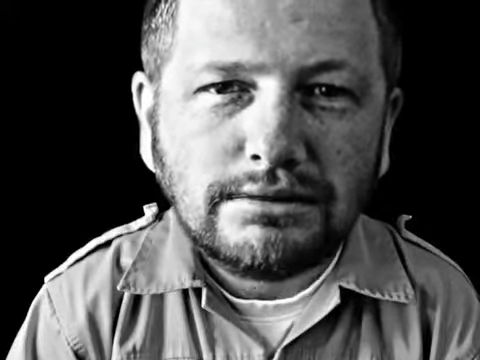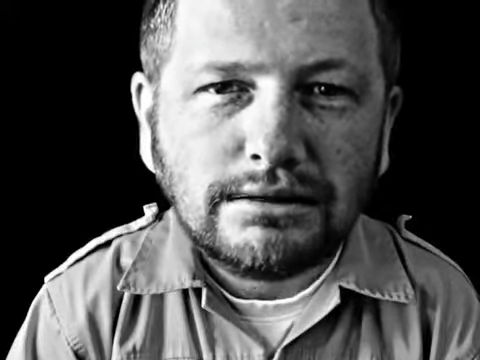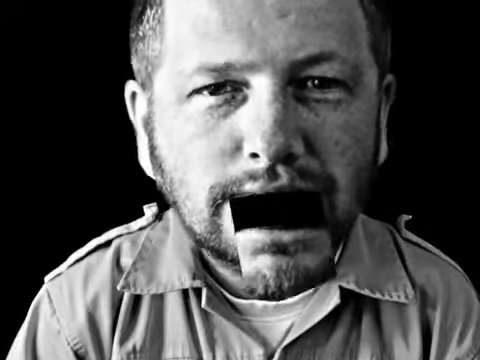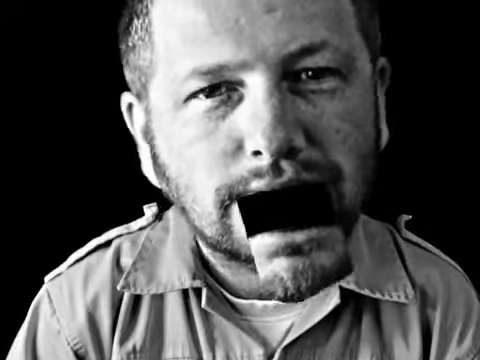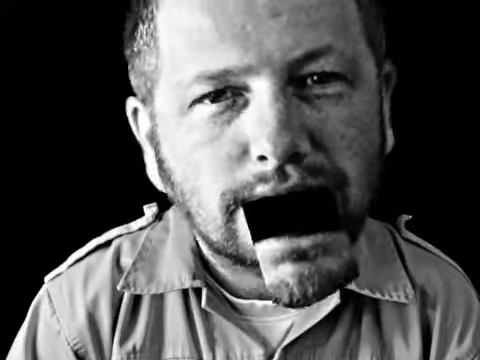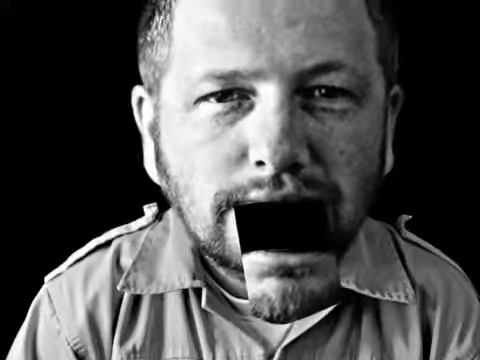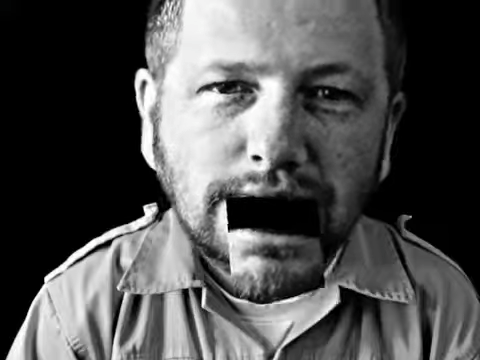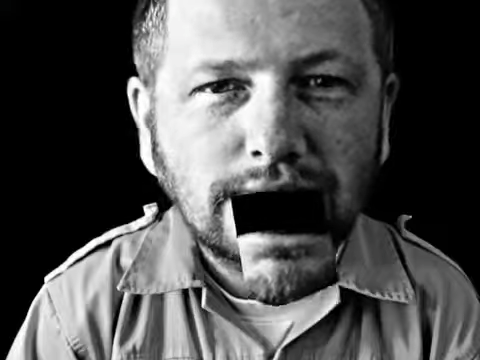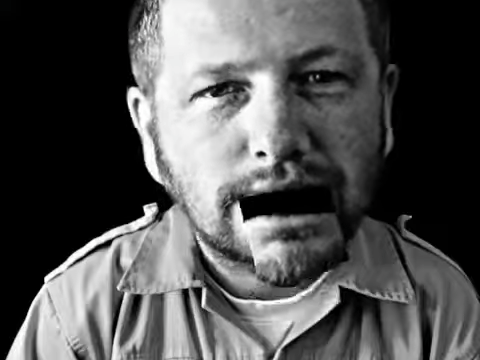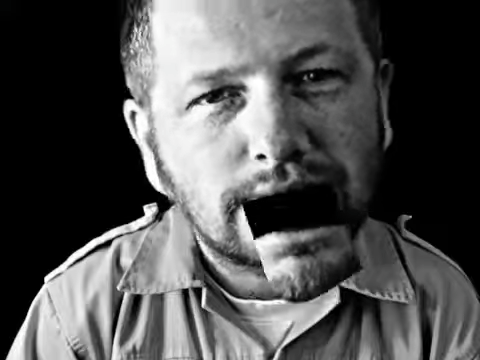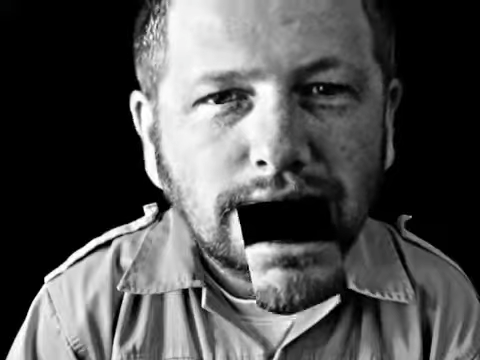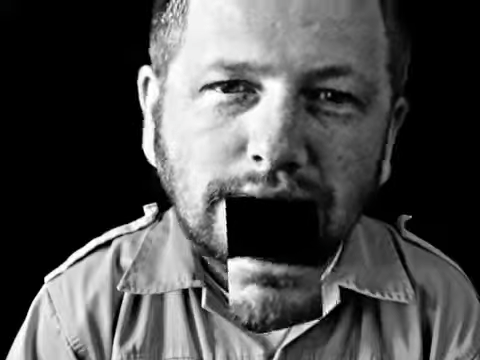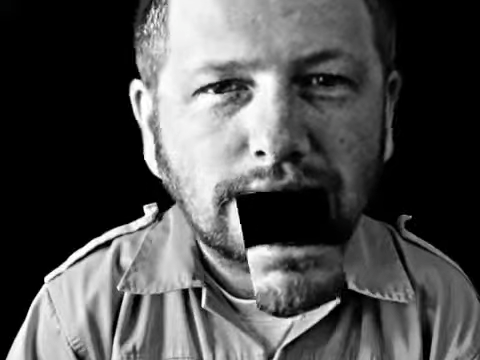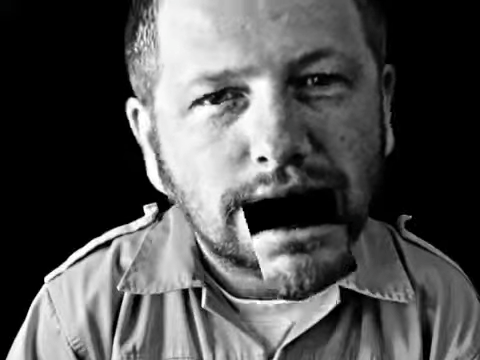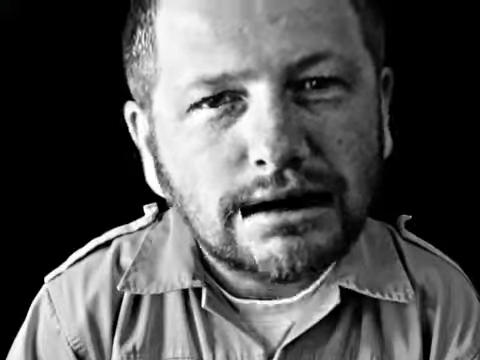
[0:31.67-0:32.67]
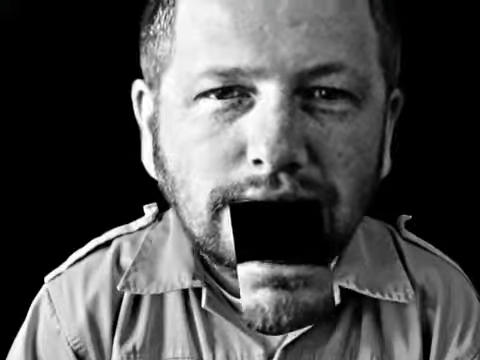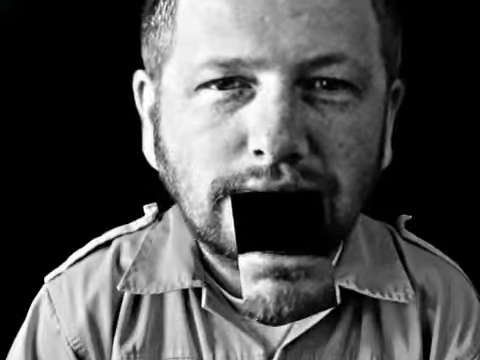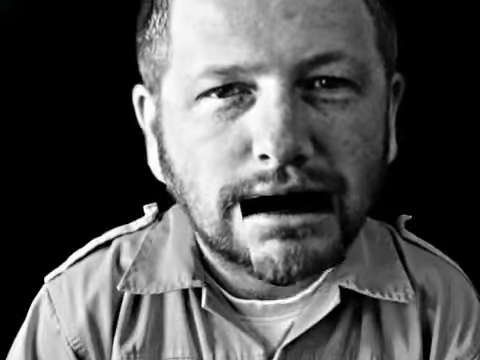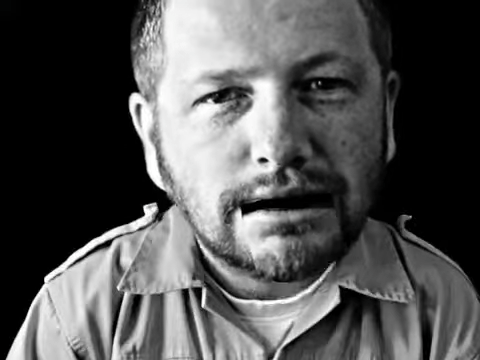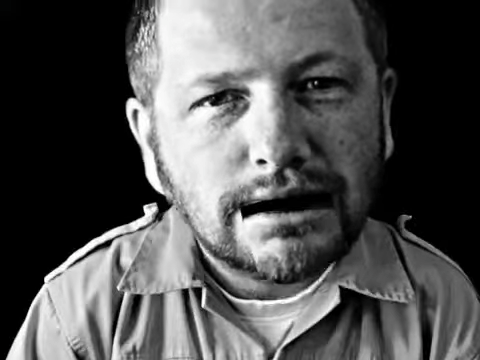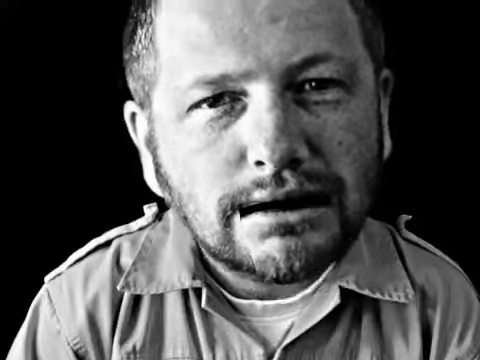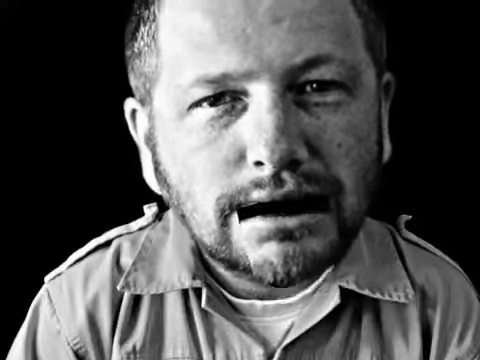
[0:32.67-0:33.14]
lowering of the i
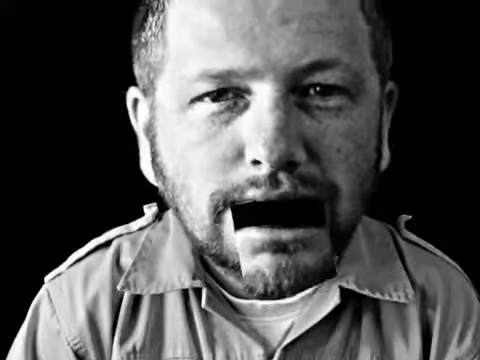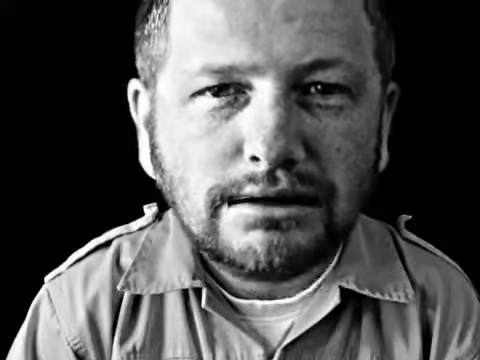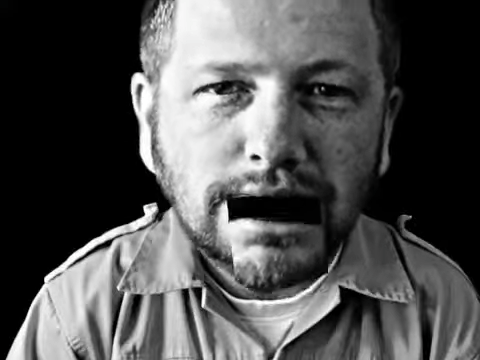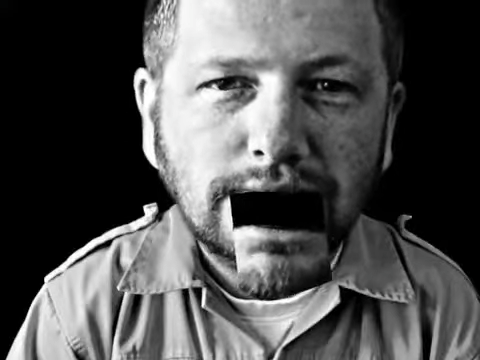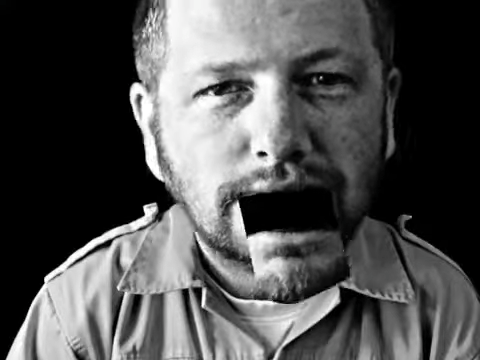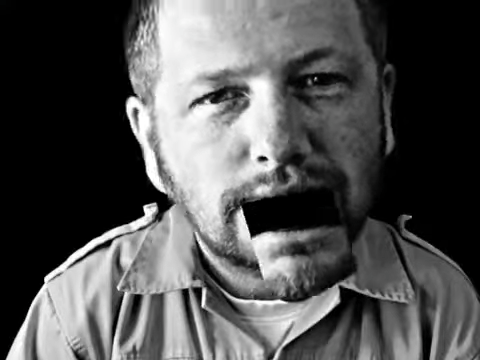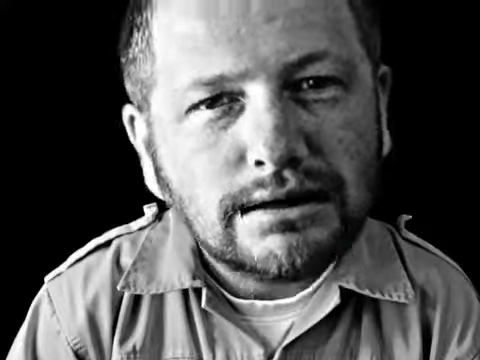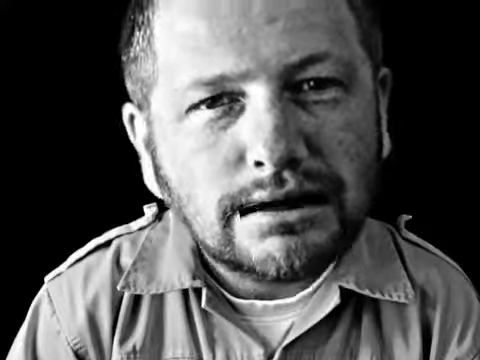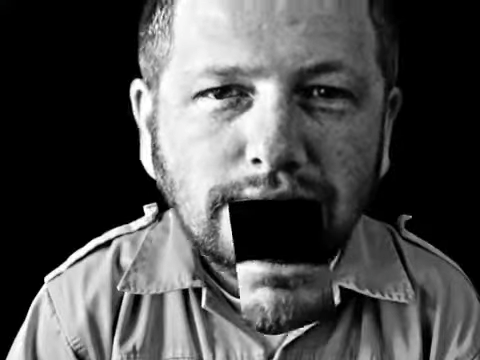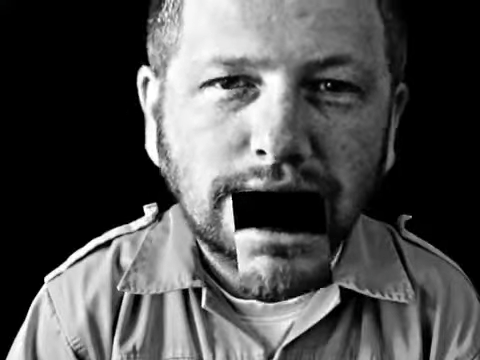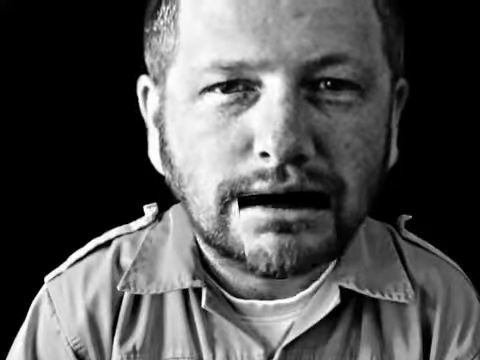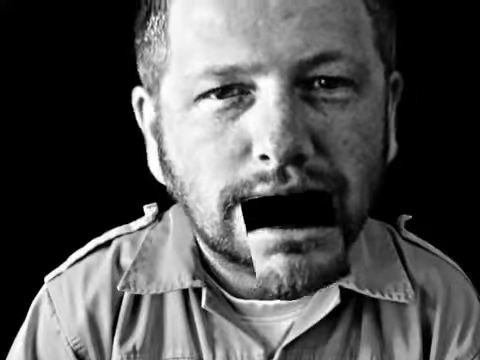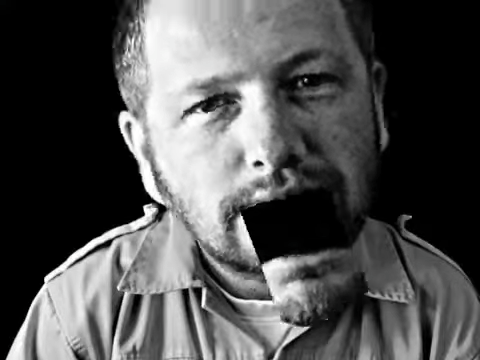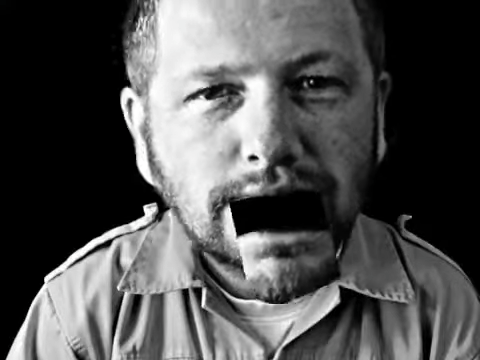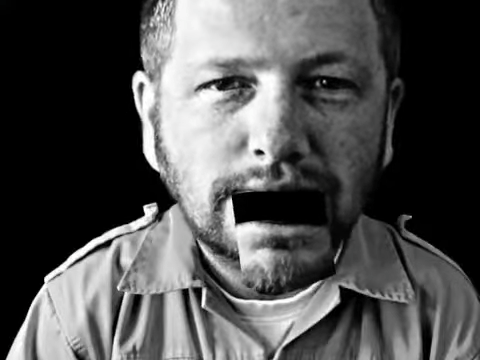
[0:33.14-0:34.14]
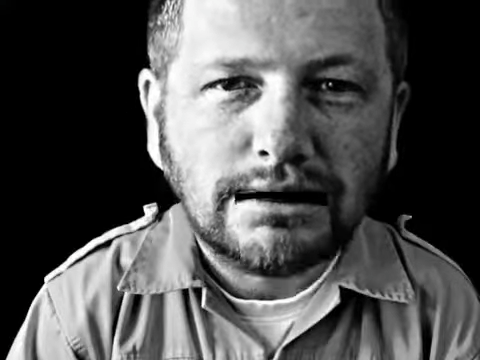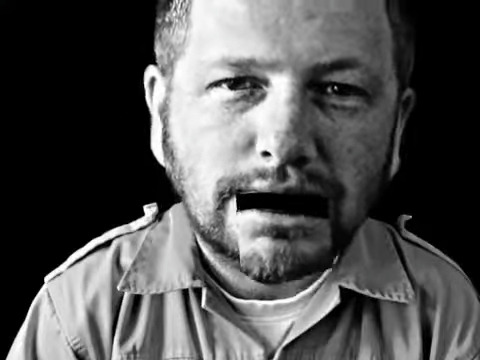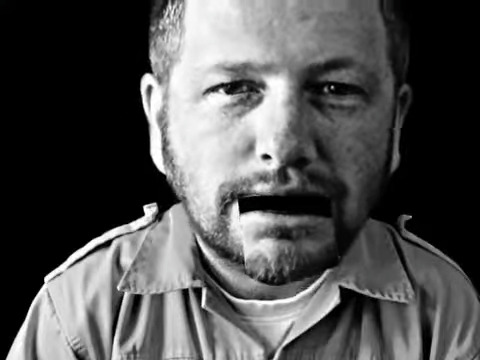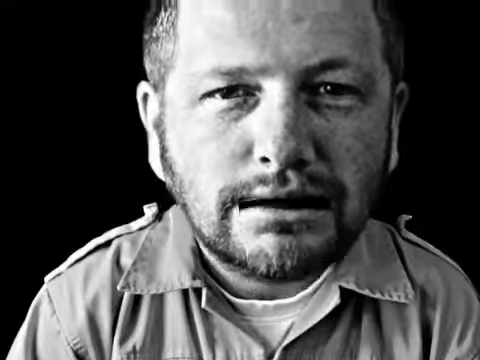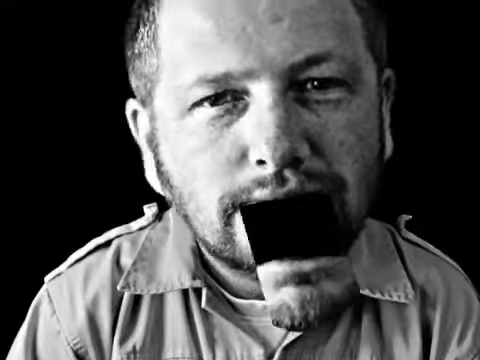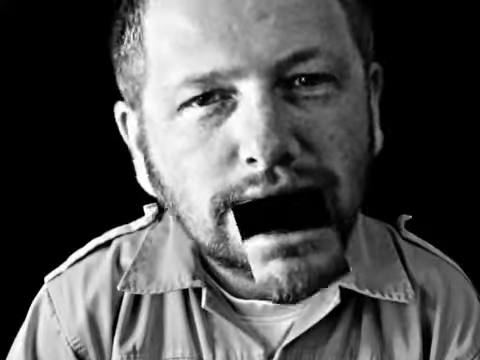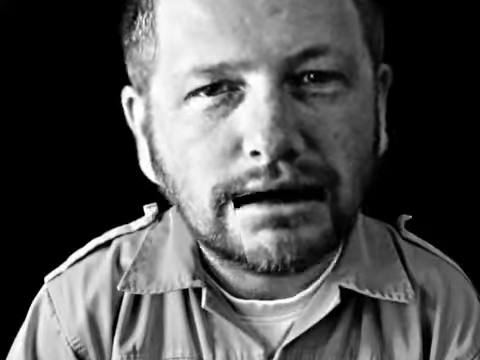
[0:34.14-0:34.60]
with modified mounts
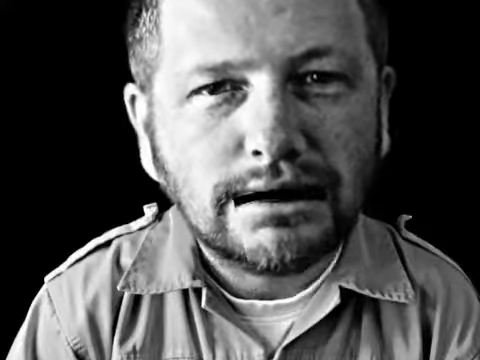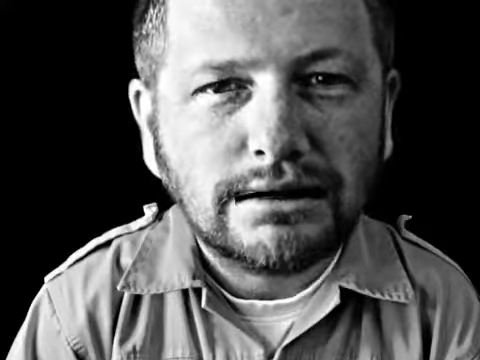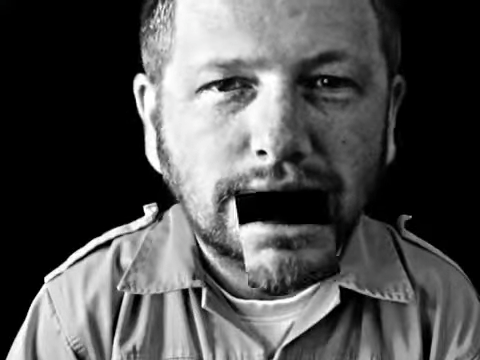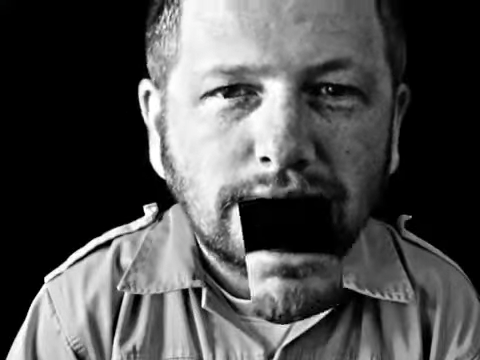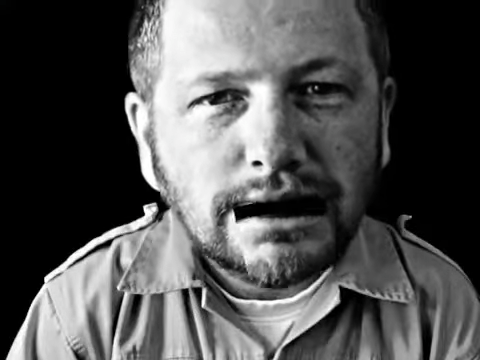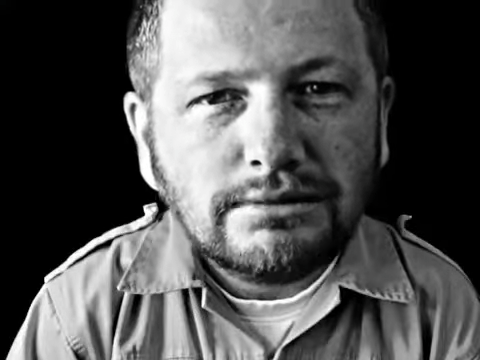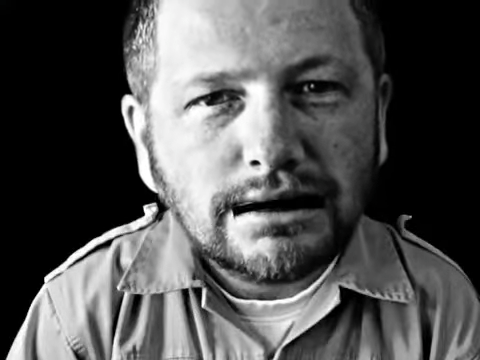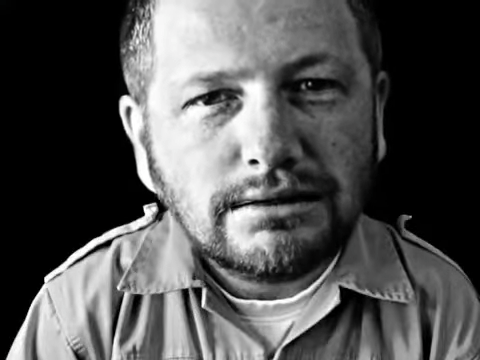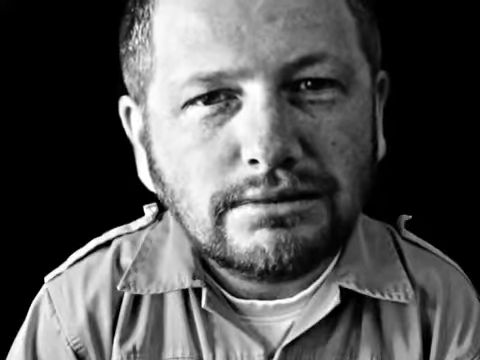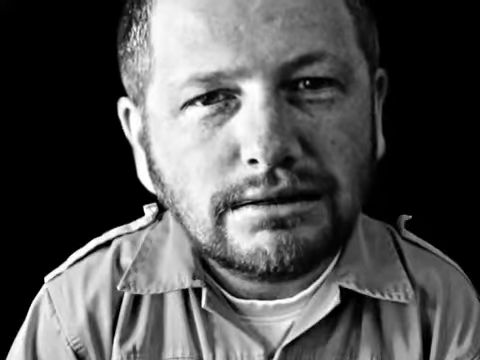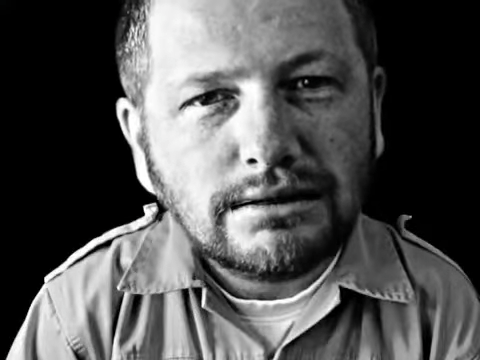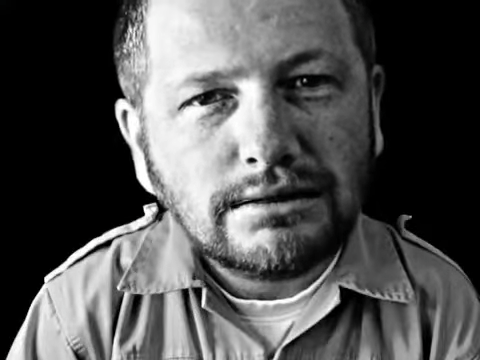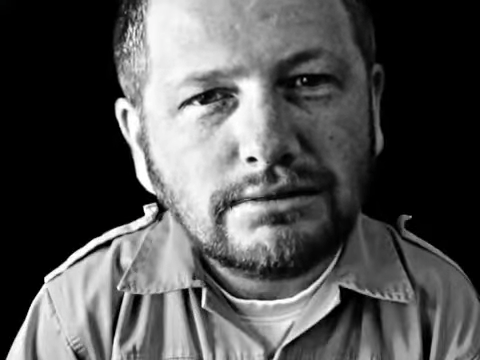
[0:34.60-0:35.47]
and bump stops,